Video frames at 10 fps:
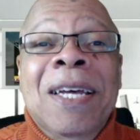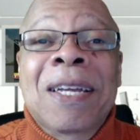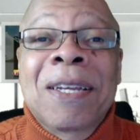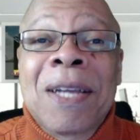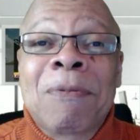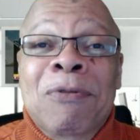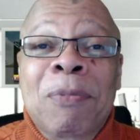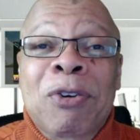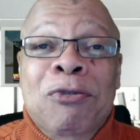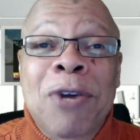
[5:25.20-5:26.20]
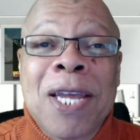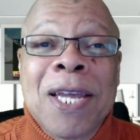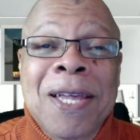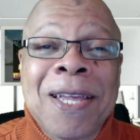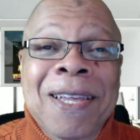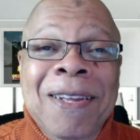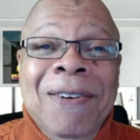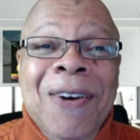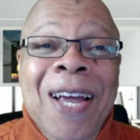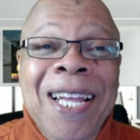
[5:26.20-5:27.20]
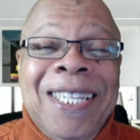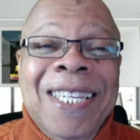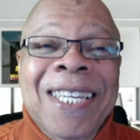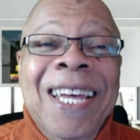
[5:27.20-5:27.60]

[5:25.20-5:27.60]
comes from a tree, right?